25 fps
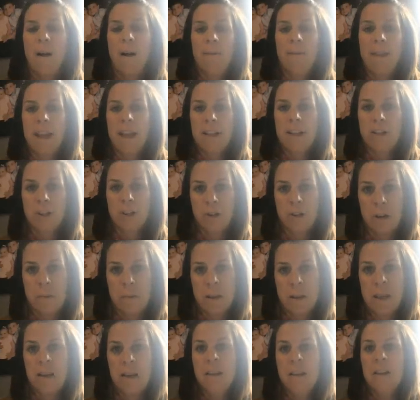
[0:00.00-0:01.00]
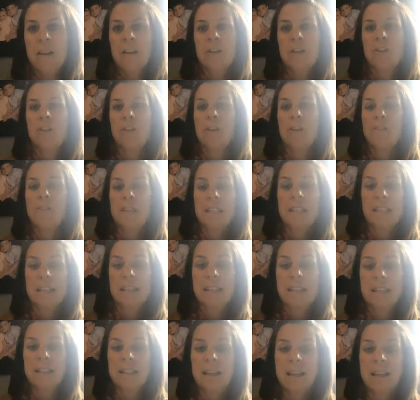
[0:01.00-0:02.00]
online streaming
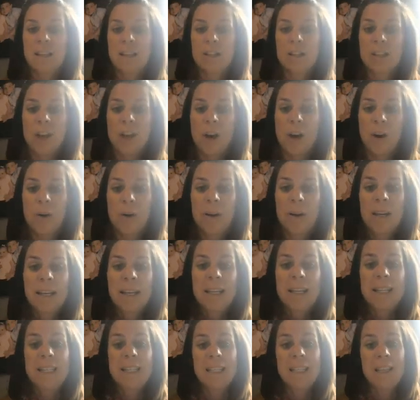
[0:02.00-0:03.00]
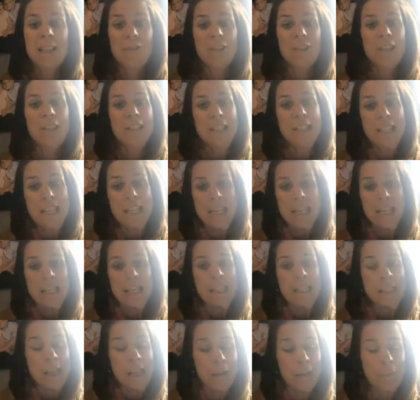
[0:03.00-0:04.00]
services, and so
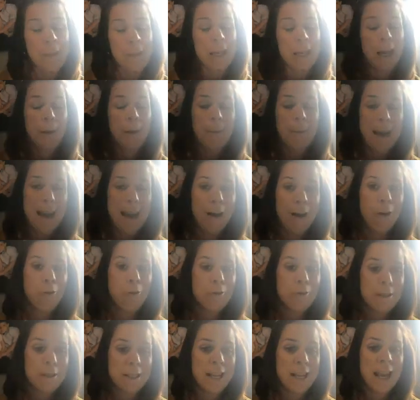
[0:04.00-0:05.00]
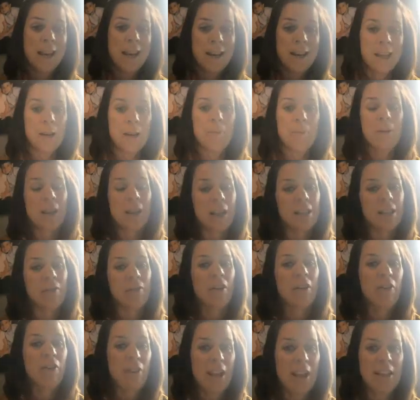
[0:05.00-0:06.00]
DVDs have become outdated because
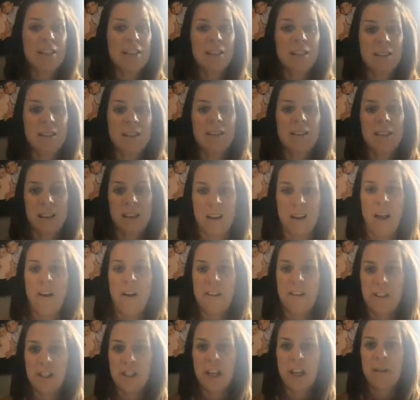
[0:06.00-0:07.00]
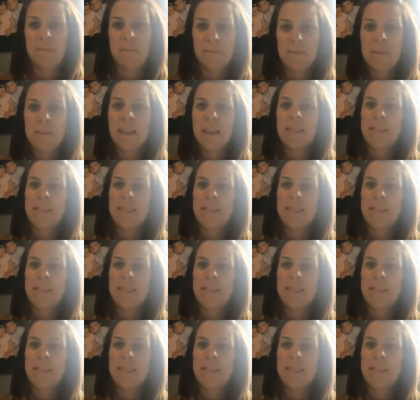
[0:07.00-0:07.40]
of advances in technology.